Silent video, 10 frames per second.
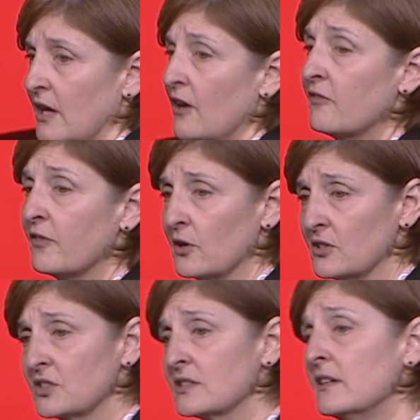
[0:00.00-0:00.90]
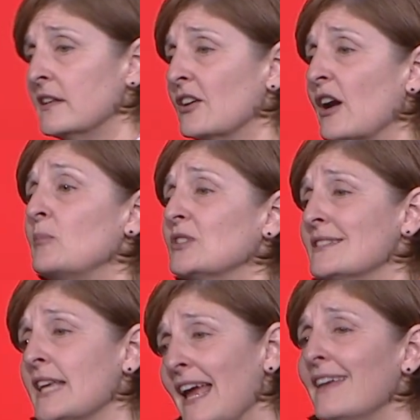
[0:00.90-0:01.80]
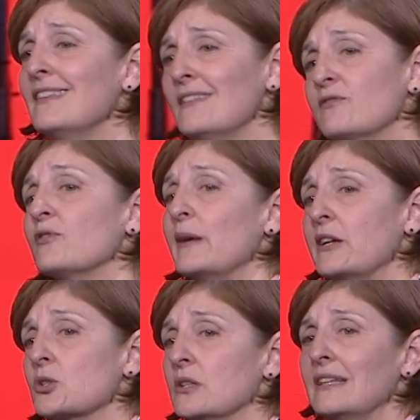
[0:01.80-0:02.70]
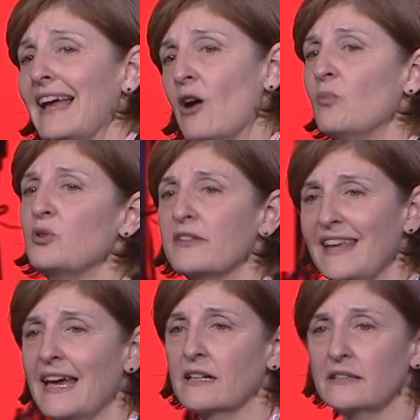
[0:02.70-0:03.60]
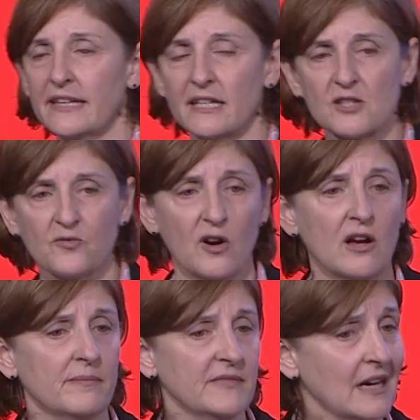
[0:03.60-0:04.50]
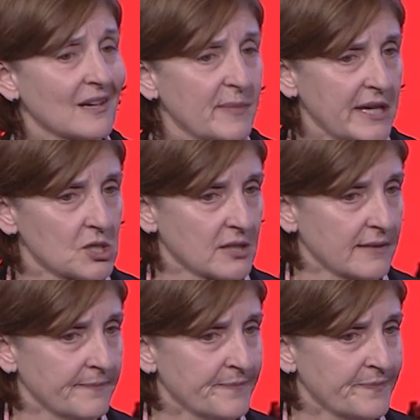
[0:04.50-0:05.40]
First, they're able to take the information, the output of the analytics from the automation,